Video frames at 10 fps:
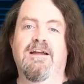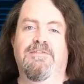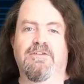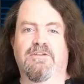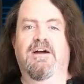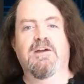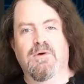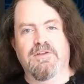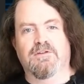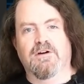There's an I
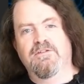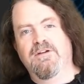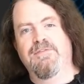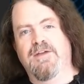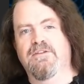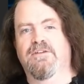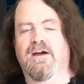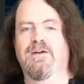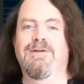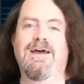with a dot, and there's an
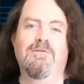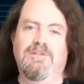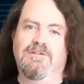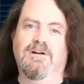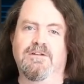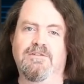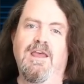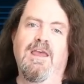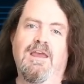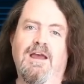I without a dot.
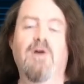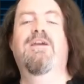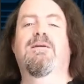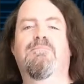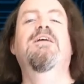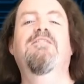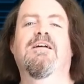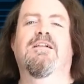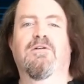Okay, big deal, you're